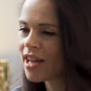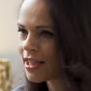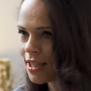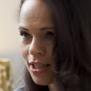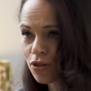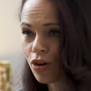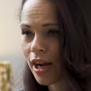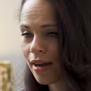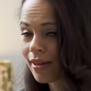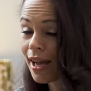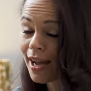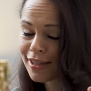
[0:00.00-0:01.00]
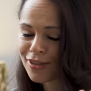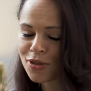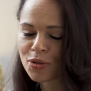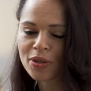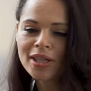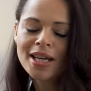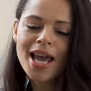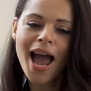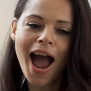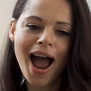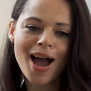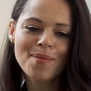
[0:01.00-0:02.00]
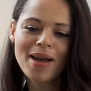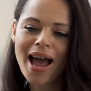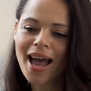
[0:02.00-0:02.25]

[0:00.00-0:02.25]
edited or got out yet, as usual. Um, mm.